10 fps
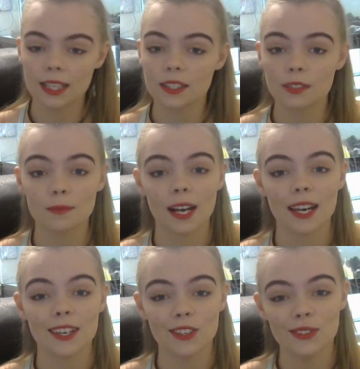to my
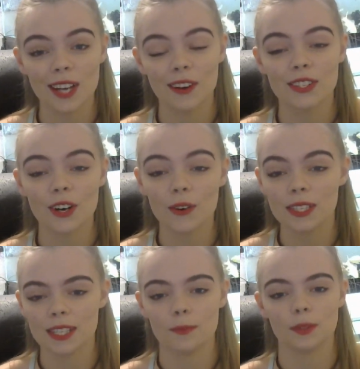YouNow is always
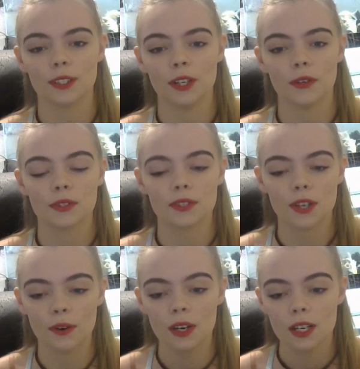down below,
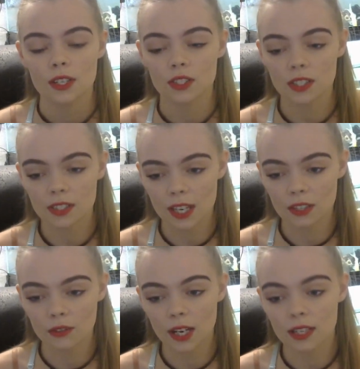so just letting
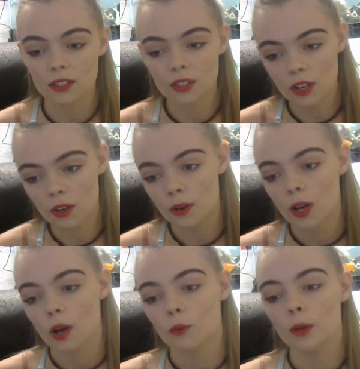you guys know,
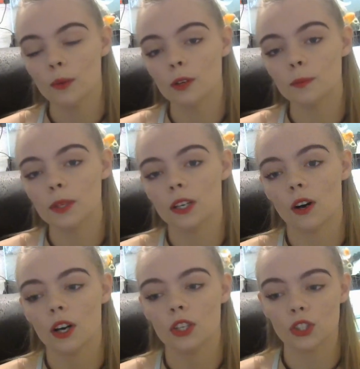we will be
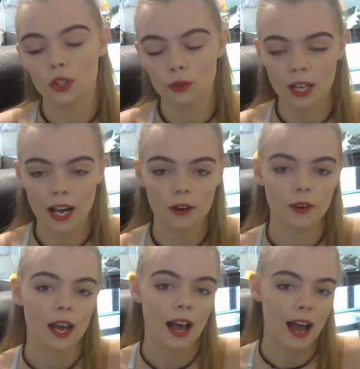on YouNow
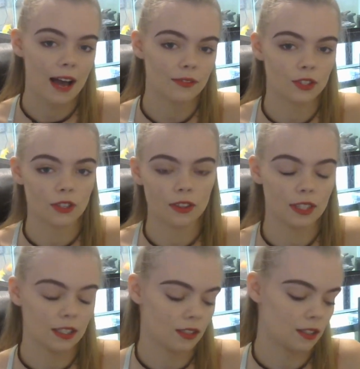after
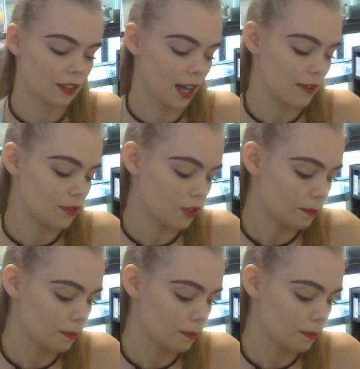this live stream.